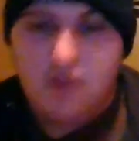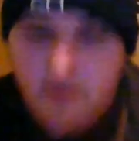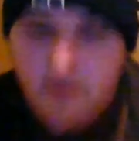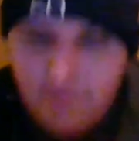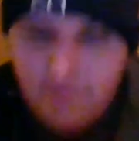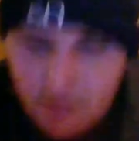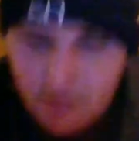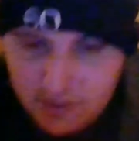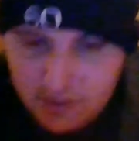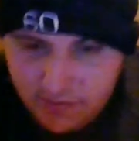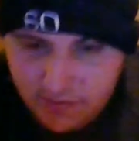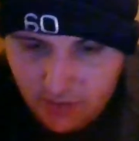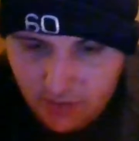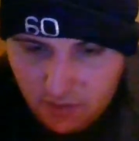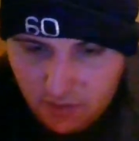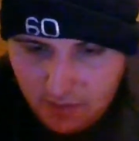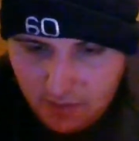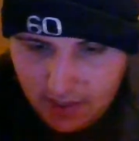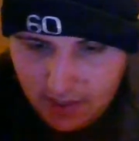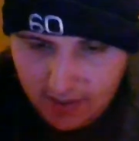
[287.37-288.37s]
first of
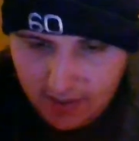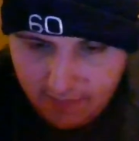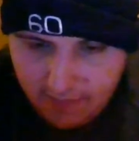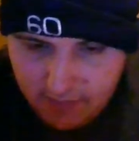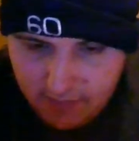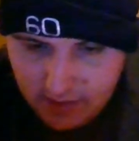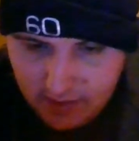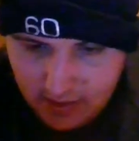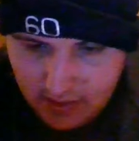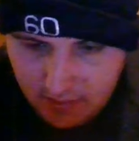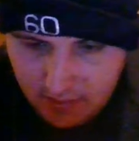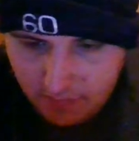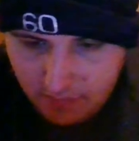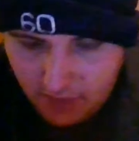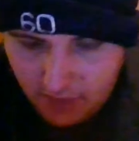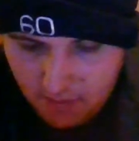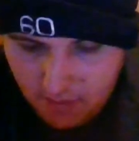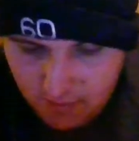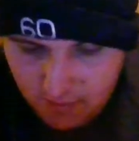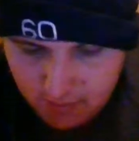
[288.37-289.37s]
all, we have the
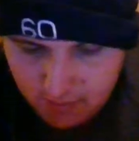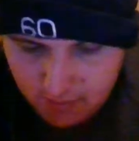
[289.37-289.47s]
Rainbow